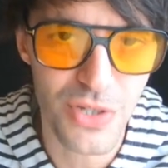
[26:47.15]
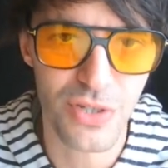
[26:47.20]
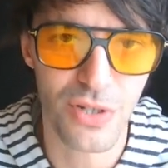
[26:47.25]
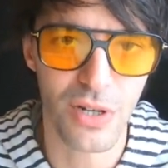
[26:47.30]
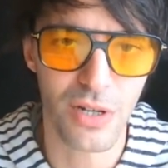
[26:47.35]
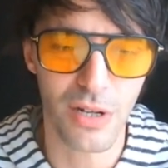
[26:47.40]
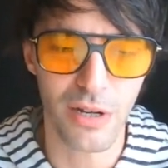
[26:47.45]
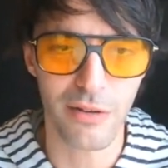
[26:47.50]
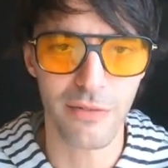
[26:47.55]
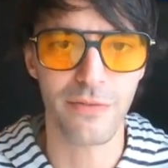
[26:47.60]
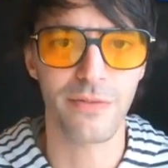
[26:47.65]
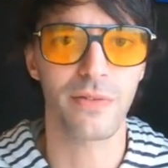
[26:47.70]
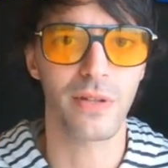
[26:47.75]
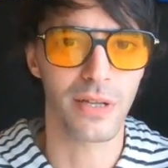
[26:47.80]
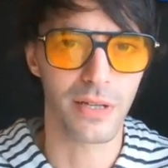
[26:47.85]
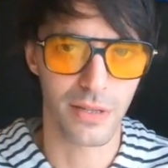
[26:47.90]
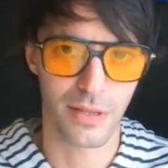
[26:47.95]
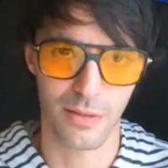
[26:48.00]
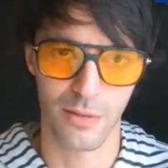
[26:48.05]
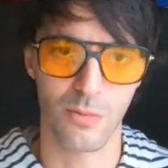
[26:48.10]
start off
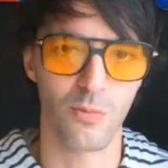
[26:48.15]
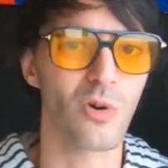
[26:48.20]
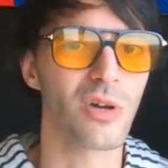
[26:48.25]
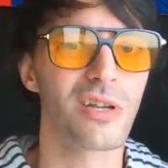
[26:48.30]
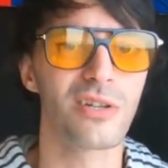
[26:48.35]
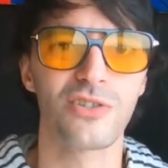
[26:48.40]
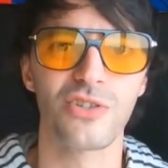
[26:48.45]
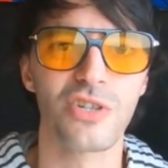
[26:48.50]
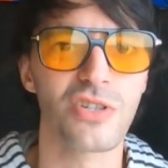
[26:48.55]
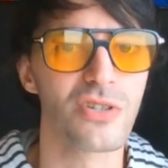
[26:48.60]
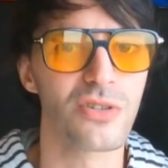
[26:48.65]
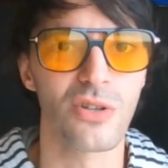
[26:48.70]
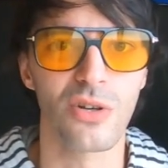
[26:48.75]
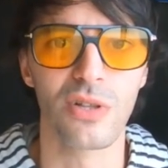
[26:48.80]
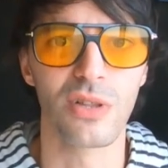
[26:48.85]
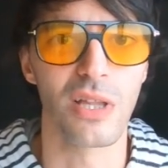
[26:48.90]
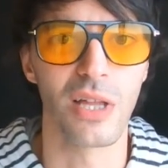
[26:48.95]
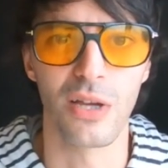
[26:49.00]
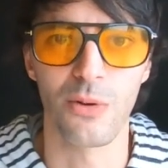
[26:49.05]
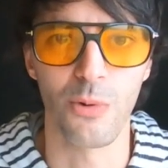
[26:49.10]
like what it just
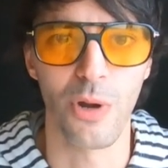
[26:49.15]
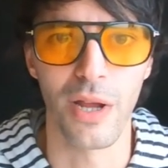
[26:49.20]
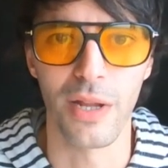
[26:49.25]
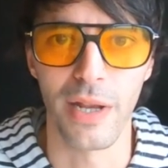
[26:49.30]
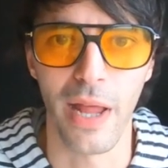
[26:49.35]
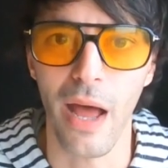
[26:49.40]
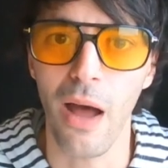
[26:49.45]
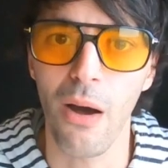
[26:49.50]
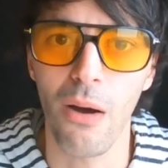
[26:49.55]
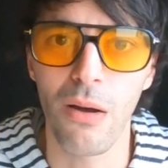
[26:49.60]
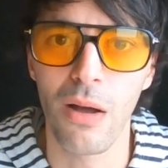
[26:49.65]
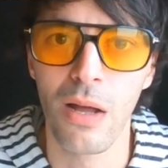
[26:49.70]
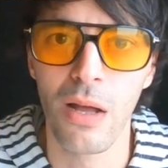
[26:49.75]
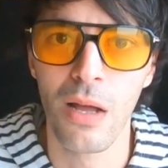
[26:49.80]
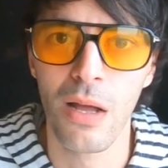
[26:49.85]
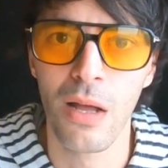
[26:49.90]
looked like right now.